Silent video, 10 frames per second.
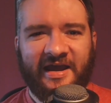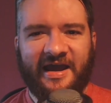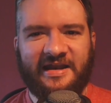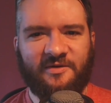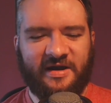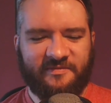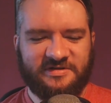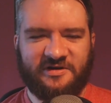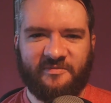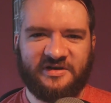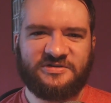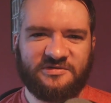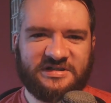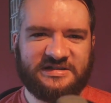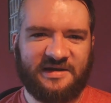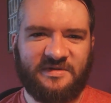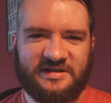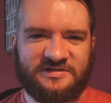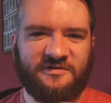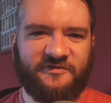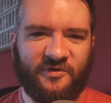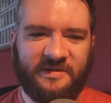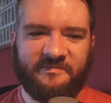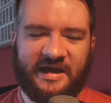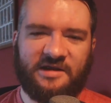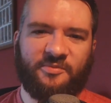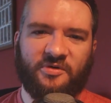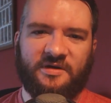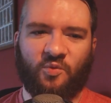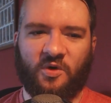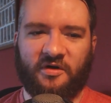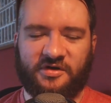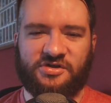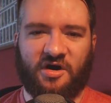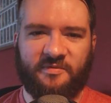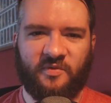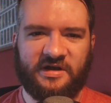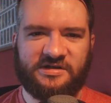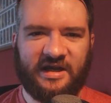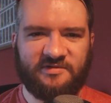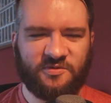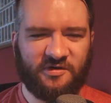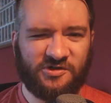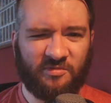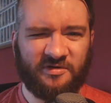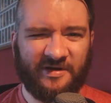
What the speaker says: Anyway, so my sources sent me the stuff for the Mekboy Workshop, which Games Workshop